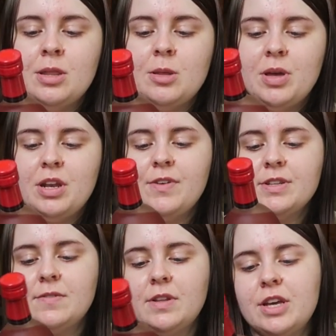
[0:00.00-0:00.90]
The
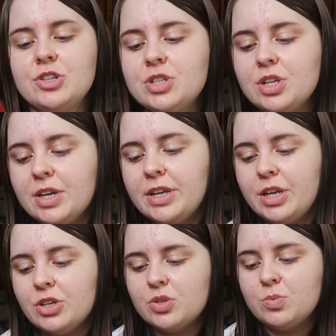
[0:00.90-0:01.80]
benefits of the legendary
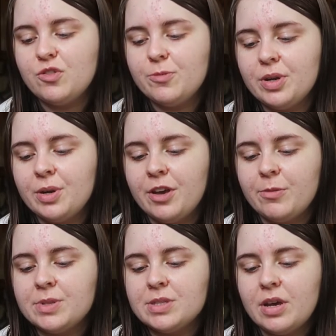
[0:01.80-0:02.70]
Ningxia wolfberry have
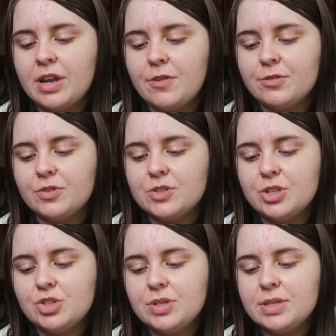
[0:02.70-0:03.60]
been sought after for
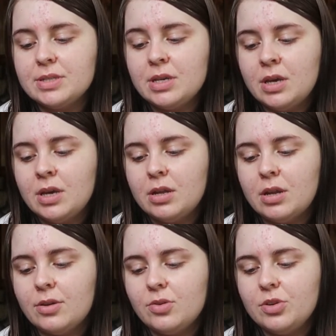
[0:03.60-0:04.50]
centuries, and
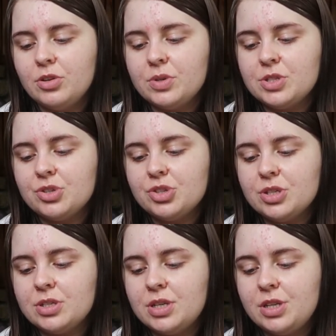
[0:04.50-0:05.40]
ongoing research
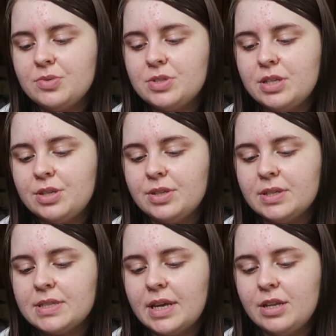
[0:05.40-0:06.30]
continues to yield
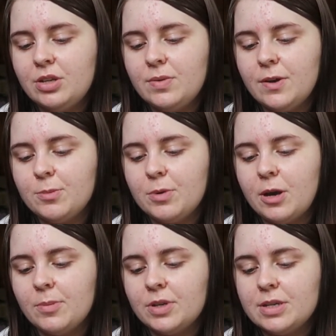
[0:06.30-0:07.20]
exciting new health
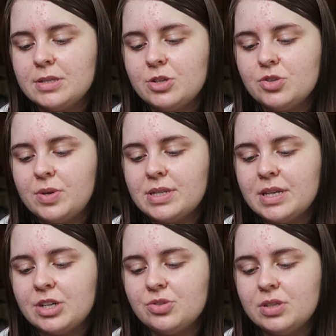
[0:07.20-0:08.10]
properties. Enjoy its
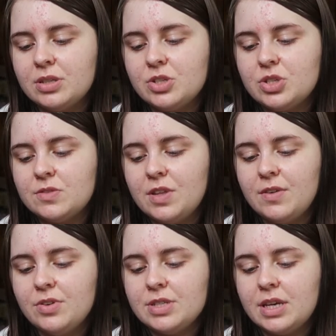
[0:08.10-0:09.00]
naturally delicious
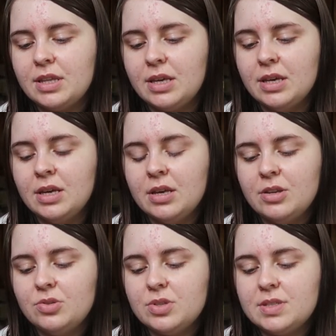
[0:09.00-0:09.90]
flavor daily
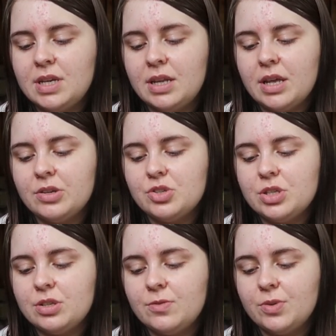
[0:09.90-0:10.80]
to sustain energy
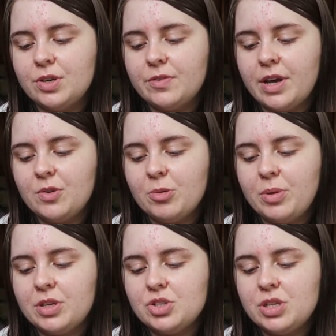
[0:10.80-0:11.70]
and to fortify and
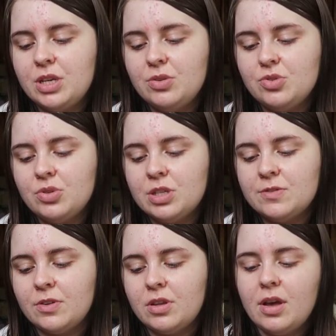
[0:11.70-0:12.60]
replenish key nutrients
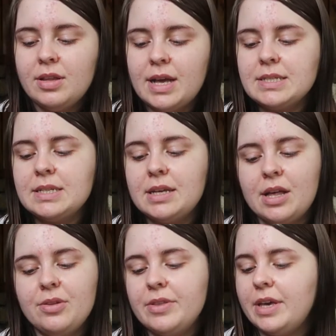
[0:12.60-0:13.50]
for long-lasting
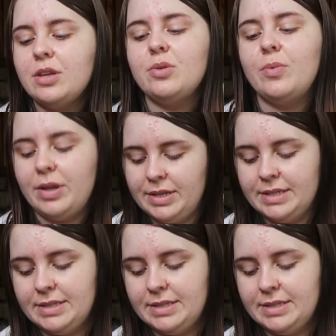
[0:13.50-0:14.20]
health and wellness.